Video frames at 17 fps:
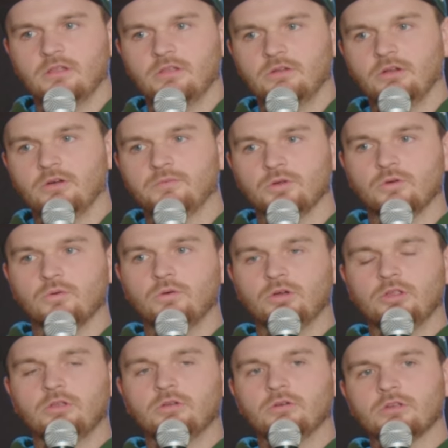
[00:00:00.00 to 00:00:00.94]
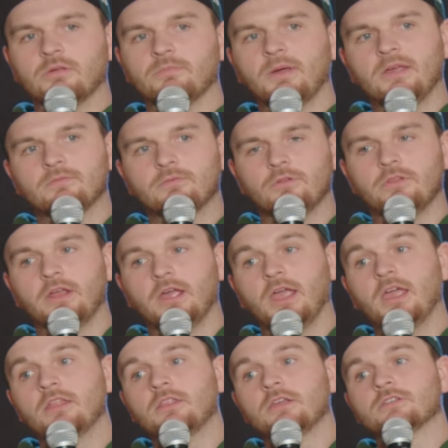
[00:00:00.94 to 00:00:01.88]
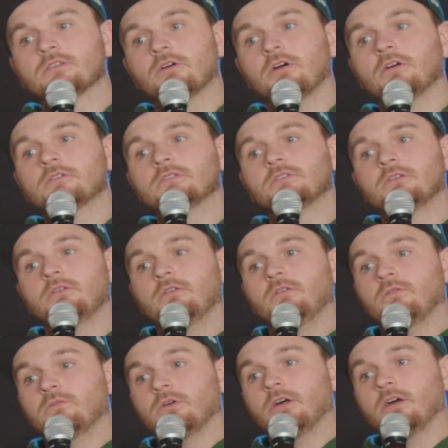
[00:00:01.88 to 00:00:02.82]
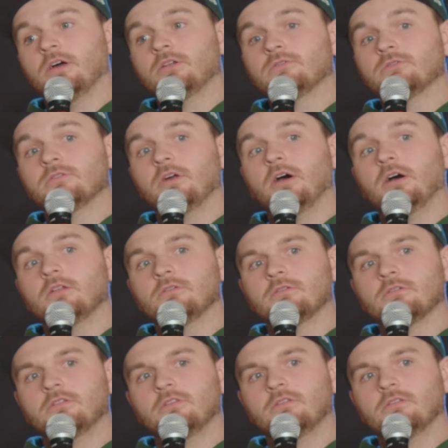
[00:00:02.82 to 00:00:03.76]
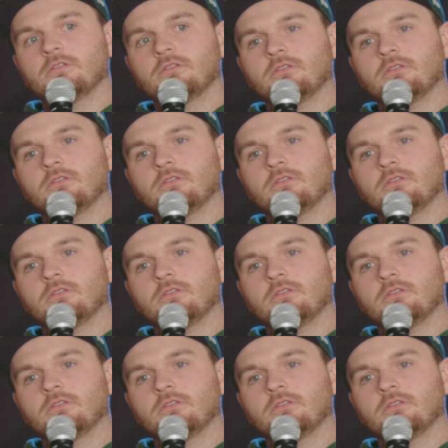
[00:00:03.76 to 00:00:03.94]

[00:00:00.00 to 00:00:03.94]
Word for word: you know, if you quit, you don't get paid for the, and they charge you one hundred dollars.